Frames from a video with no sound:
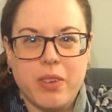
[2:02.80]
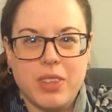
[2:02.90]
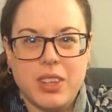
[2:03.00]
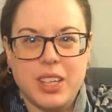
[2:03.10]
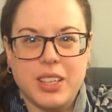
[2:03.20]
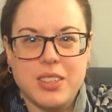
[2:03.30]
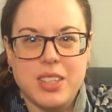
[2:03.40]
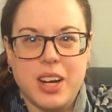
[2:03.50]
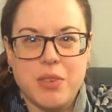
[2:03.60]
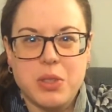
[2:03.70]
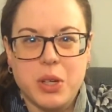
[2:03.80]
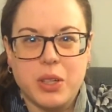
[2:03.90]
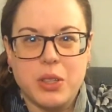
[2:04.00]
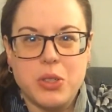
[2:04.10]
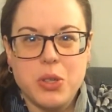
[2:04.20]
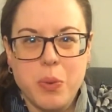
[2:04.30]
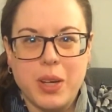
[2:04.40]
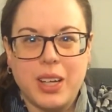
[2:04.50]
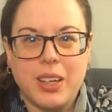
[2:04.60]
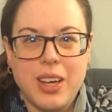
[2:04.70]
of the things that I've started
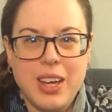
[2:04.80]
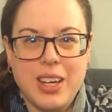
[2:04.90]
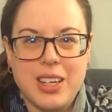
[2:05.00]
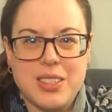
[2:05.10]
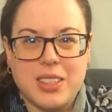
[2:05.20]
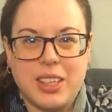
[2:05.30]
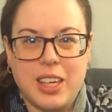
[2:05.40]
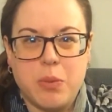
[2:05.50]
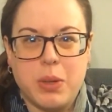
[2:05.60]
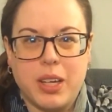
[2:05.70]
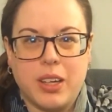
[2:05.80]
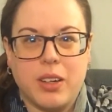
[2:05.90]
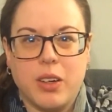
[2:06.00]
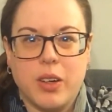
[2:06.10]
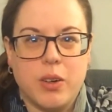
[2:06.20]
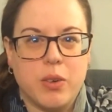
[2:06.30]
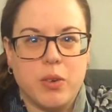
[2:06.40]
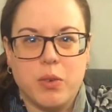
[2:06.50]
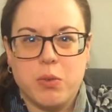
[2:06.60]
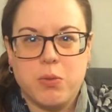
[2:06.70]
doing is keeping
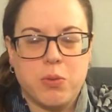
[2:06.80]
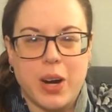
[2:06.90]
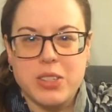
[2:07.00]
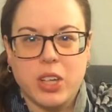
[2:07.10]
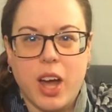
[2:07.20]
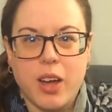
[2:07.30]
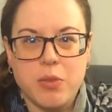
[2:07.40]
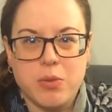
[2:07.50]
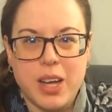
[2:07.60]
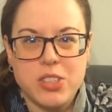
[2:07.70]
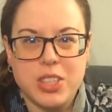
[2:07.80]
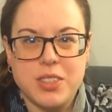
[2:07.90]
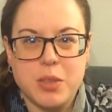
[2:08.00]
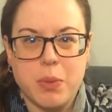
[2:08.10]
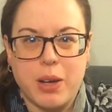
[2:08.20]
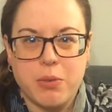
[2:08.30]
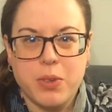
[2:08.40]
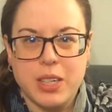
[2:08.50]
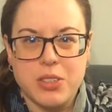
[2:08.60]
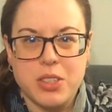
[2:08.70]
fresh cut veggies in my
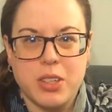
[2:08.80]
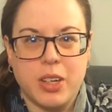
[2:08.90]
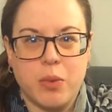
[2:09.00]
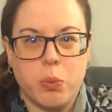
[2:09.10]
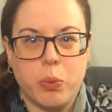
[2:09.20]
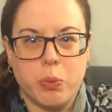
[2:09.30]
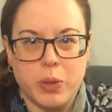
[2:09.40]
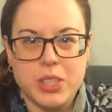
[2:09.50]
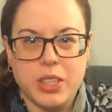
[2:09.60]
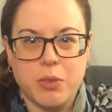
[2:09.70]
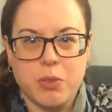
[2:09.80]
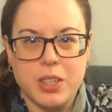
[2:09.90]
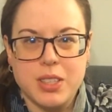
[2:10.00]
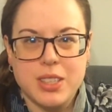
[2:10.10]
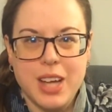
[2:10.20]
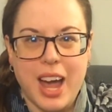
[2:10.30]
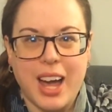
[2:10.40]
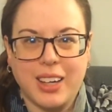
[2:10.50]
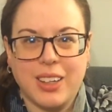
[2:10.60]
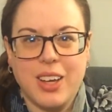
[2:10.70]
fridge so that I'm reaching for a
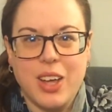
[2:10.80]
snack.